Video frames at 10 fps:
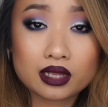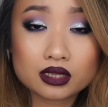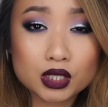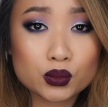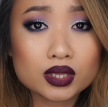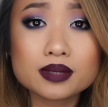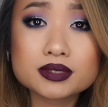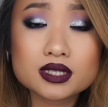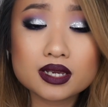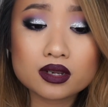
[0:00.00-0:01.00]
like liquid
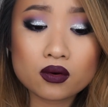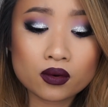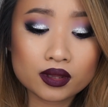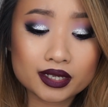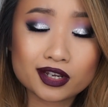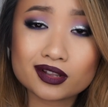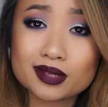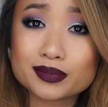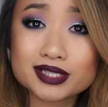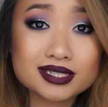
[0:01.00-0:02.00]
lipstick or like a
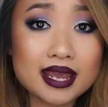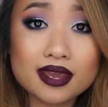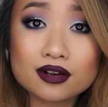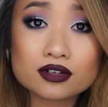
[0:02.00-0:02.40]
lip stain